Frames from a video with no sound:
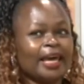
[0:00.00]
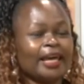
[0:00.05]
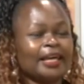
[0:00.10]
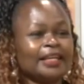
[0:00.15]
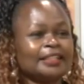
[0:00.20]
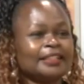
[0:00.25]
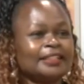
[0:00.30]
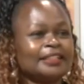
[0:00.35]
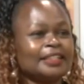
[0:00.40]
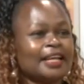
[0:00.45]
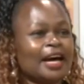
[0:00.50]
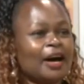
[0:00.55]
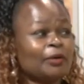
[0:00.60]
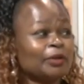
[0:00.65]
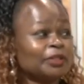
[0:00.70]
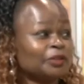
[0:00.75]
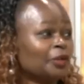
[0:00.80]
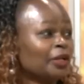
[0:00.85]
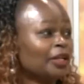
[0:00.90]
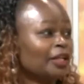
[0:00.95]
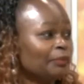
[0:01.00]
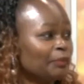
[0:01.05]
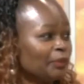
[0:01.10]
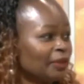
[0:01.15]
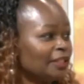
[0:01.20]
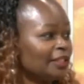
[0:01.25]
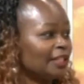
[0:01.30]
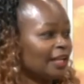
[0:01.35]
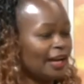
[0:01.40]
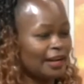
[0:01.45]
And I was really
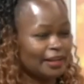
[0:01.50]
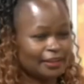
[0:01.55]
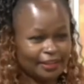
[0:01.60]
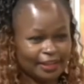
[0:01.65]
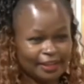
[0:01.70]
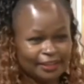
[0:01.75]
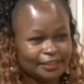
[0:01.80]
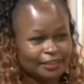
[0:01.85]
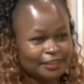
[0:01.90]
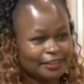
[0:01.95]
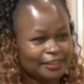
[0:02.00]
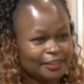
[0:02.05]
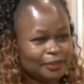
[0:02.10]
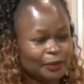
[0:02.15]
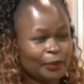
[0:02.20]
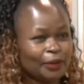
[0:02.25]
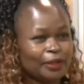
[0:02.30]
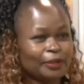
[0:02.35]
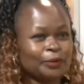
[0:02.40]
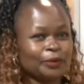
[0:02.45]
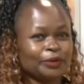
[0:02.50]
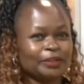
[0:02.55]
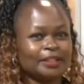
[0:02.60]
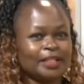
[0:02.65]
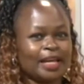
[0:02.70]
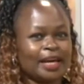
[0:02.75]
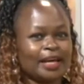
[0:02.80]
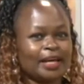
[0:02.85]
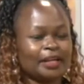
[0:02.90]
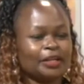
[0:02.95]
pretty young then, mm-hmm. so it
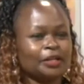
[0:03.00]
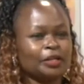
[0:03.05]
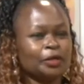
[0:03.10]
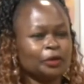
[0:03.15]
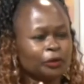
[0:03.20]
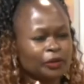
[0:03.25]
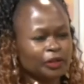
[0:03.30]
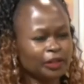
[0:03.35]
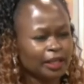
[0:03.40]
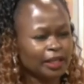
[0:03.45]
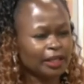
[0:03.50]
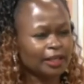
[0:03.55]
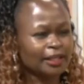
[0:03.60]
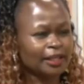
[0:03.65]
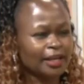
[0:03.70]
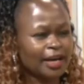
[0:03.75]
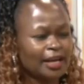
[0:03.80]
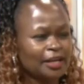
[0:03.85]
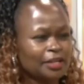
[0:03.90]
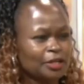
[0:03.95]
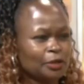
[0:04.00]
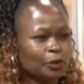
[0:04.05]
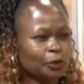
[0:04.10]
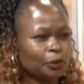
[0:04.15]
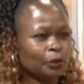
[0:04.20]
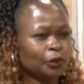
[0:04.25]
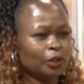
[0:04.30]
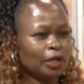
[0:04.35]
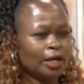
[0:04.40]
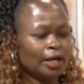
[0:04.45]
was like a new thing, a
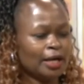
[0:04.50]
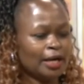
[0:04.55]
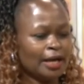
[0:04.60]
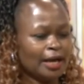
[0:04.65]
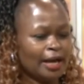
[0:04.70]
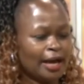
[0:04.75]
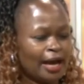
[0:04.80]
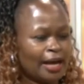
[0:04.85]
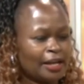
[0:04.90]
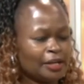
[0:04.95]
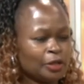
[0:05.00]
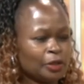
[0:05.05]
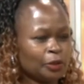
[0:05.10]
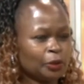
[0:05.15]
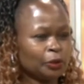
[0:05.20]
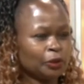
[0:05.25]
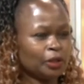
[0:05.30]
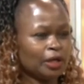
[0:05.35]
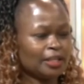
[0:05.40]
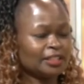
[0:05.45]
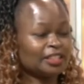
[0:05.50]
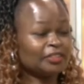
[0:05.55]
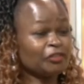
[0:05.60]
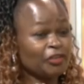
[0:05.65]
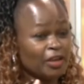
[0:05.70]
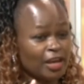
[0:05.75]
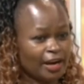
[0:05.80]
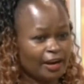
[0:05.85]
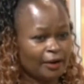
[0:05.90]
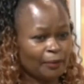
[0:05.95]
new, a new
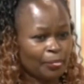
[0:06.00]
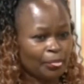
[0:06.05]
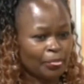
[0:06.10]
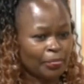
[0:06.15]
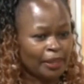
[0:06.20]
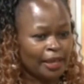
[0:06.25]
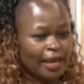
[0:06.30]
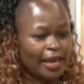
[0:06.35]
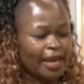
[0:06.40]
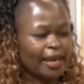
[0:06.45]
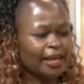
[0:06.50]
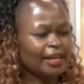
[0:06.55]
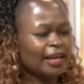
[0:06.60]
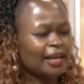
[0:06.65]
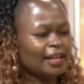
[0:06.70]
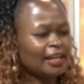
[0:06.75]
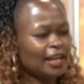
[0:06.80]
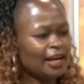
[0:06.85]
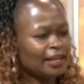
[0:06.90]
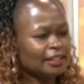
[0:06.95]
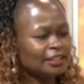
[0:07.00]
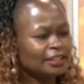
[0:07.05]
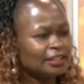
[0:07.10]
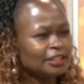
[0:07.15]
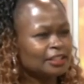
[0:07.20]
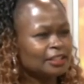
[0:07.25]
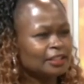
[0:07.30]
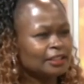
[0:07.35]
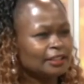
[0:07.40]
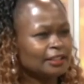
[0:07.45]
sphere. And I
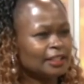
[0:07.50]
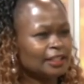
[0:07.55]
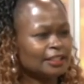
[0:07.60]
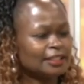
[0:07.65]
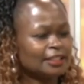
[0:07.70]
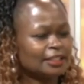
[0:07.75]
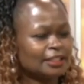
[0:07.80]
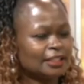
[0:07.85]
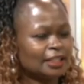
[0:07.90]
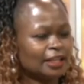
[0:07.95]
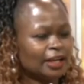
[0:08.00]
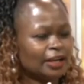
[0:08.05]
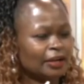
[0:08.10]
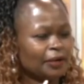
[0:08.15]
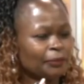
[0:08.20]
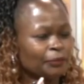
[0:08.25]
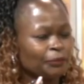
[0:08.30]
learned that